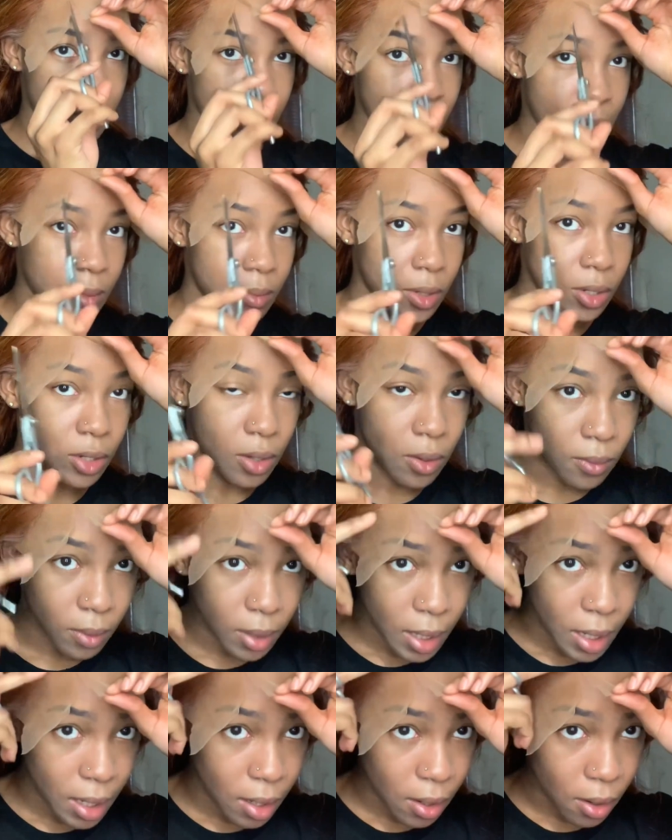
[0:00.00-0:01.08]
But don't
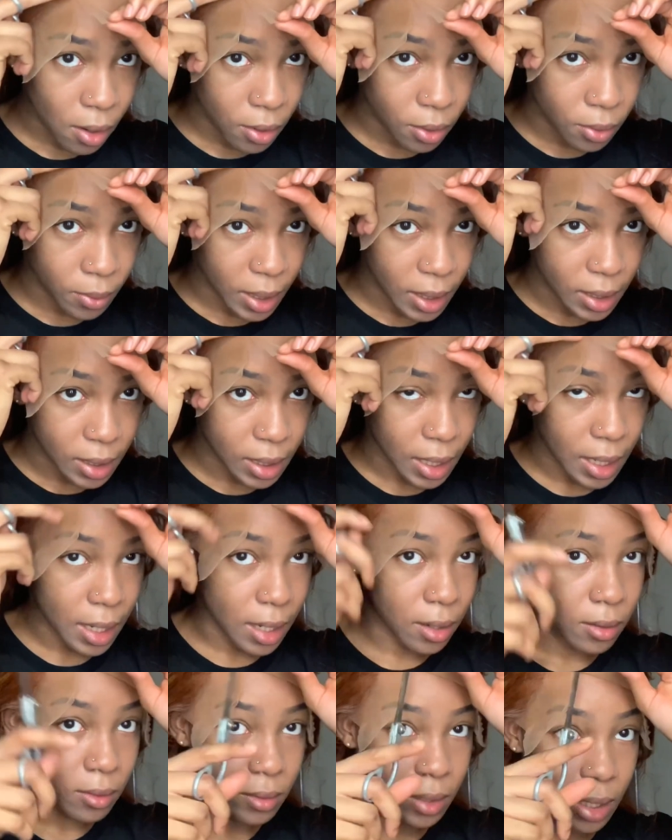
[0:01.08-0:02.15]
cut all the way
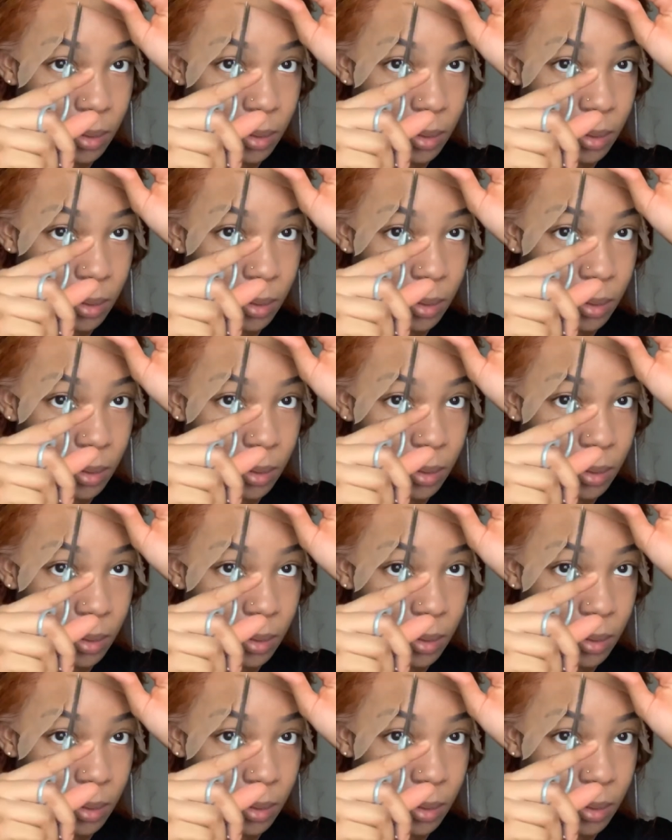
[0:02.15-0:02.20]
down, like,